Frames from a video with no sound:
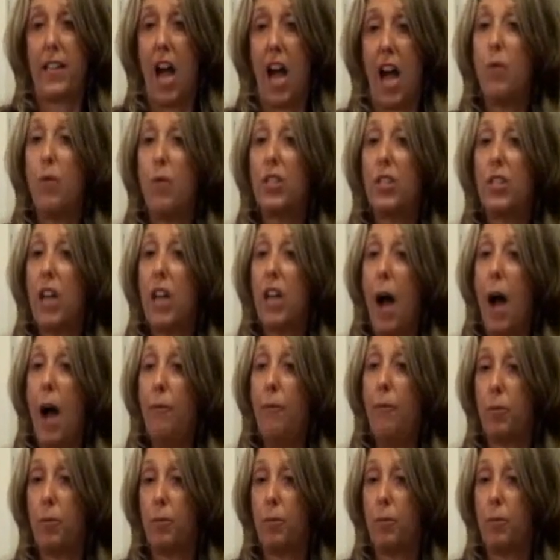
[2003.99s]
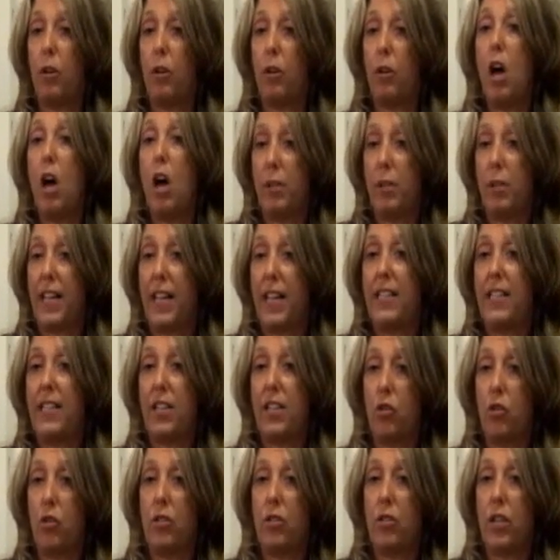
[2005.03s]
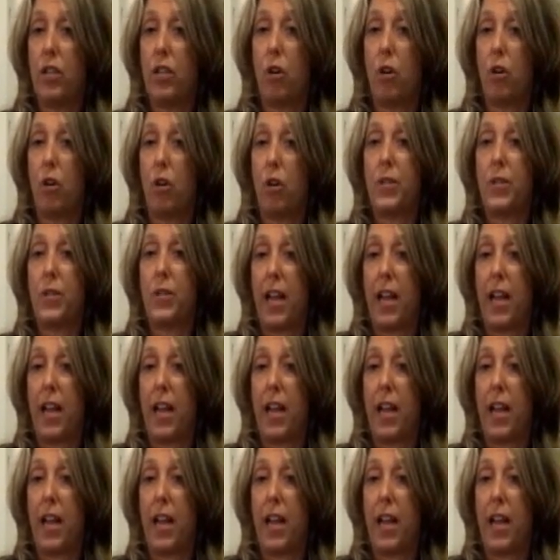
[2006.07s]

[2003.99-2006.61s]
I was comfortable placing students in groups